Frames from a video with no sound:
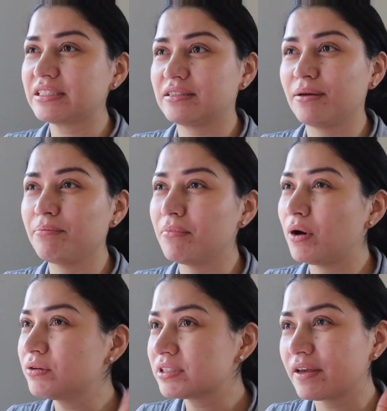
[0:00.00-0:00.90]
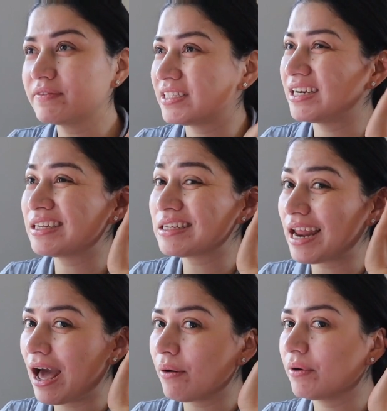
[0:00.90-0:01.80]
The most I've seen is an
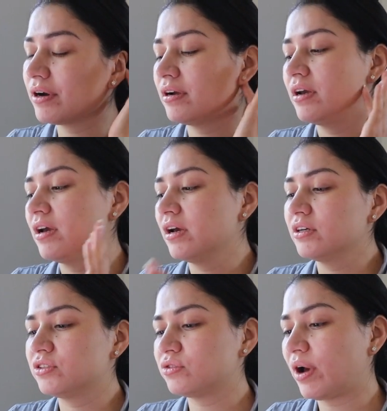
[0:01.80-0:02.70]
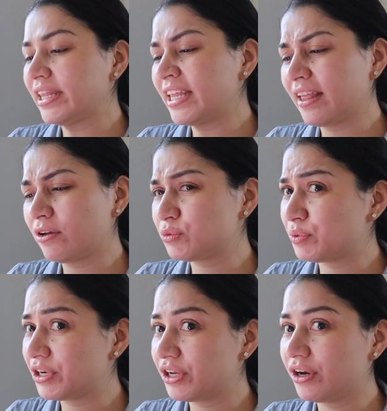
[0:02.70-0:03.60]
hour. So I thought that was
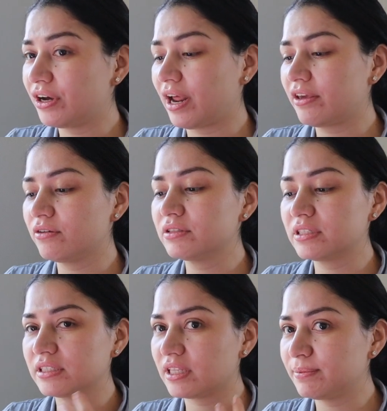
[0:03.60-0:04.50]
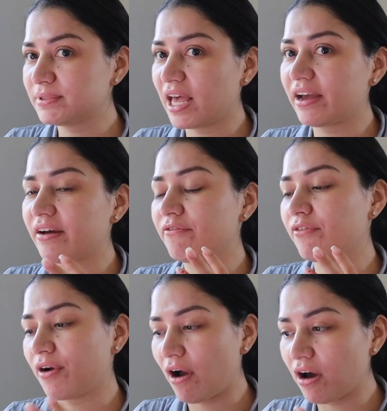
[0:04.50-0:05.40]
pretty good. I used the sleep sack
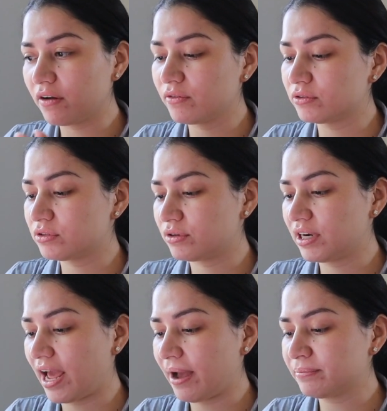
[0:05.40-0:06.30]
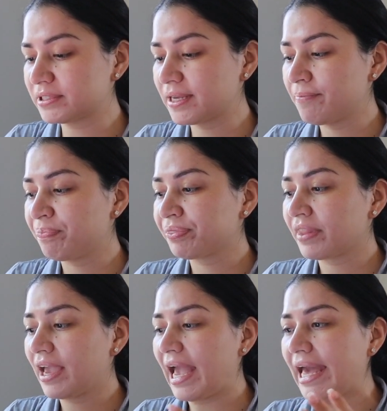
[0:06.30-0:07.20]
for all of those 3 naps.
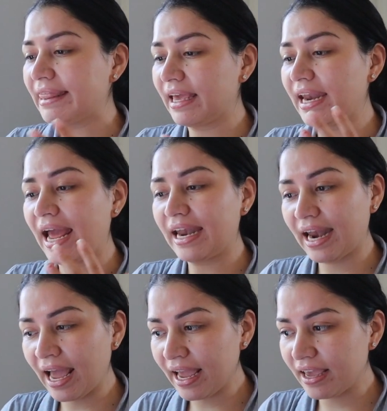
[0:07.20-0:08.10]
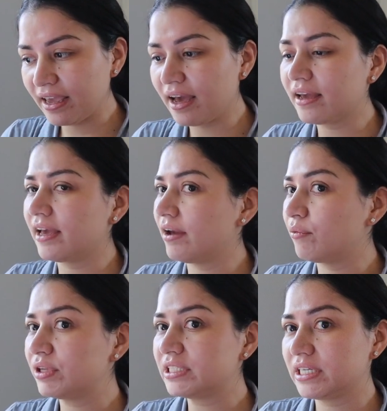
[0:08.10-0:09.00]
And then at night, again,
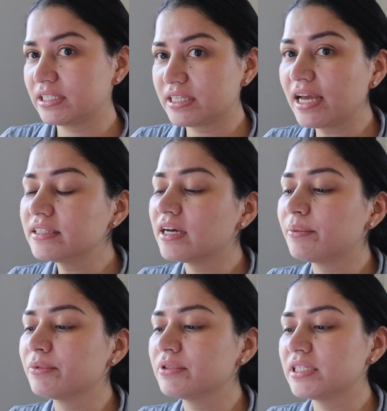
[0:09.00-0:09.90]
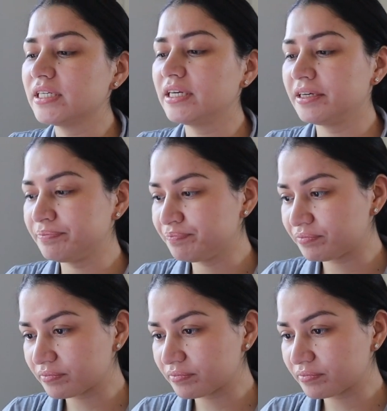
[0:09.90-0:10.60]
we did his nighttime routine.